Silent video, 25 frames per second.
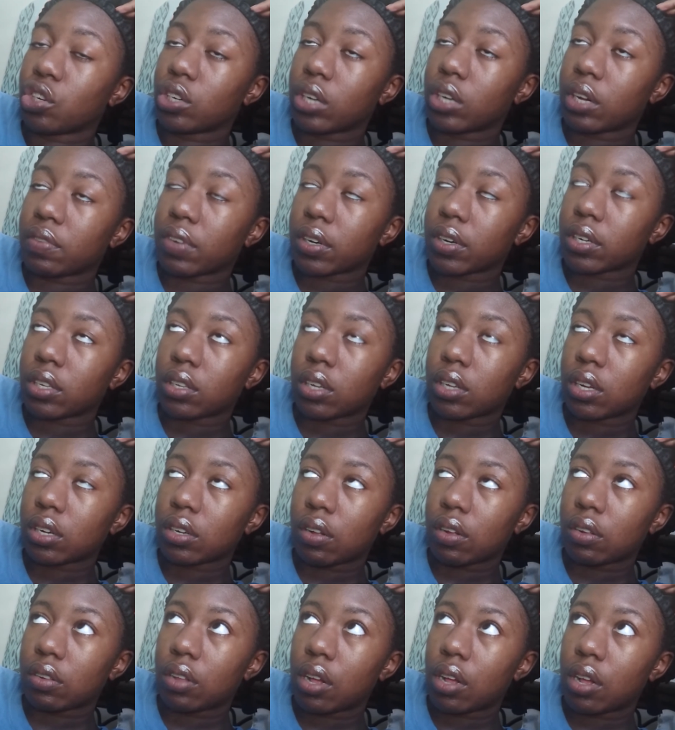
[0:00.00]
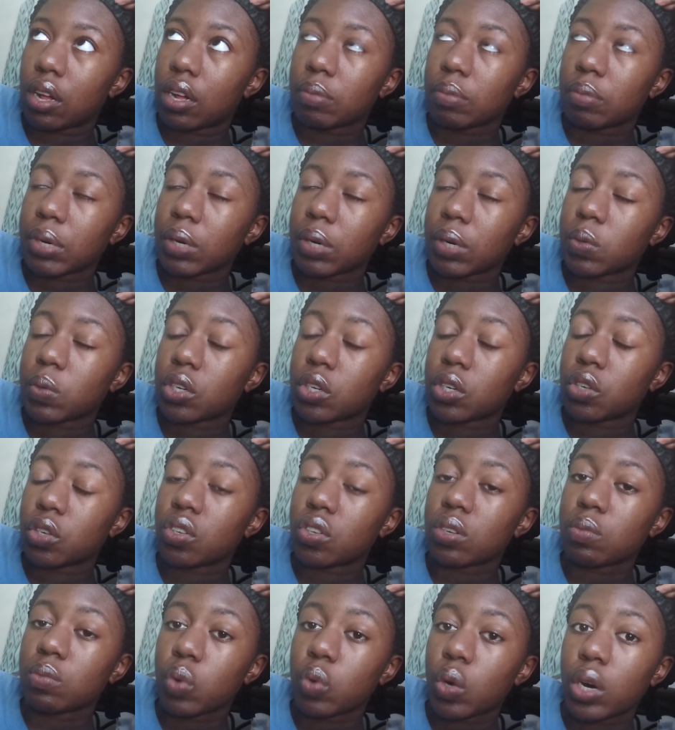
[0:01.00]
I've already done a lot, but I want to do
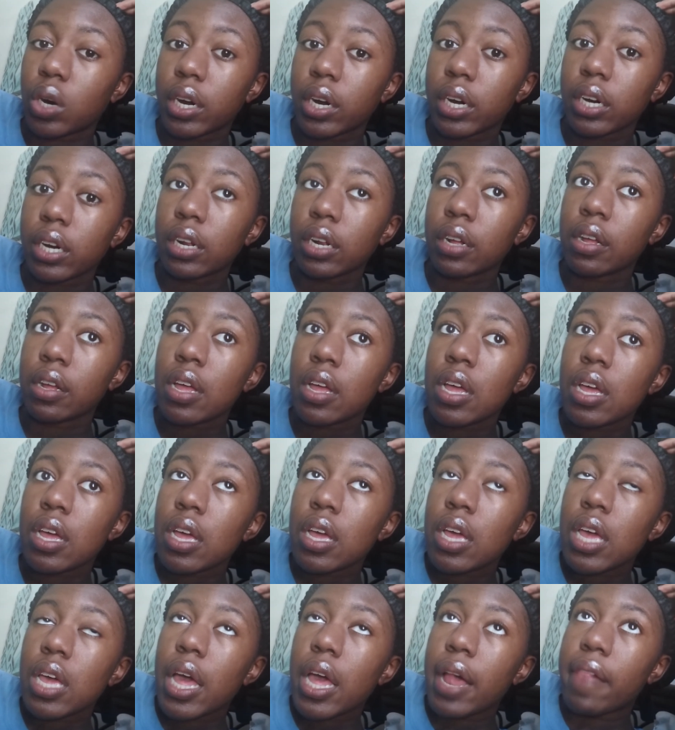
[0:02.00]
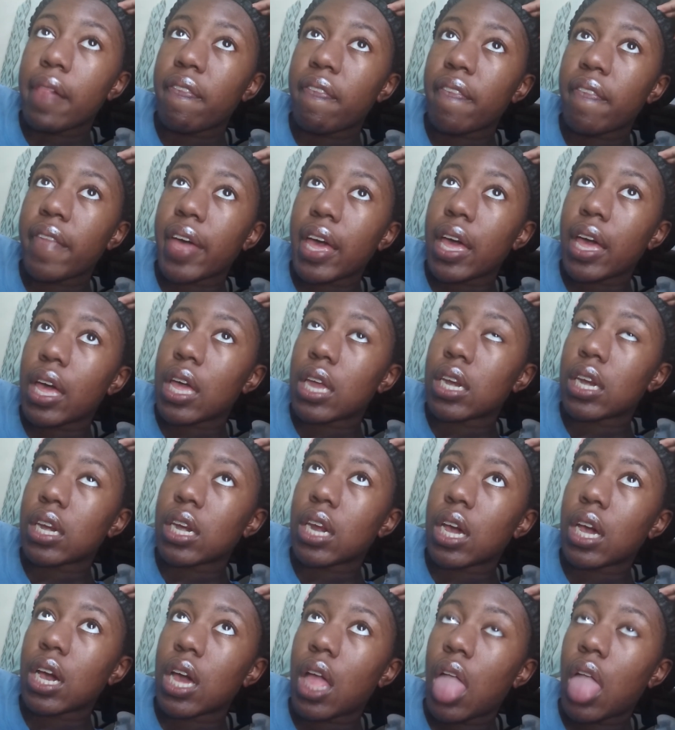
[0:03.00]
some more. And then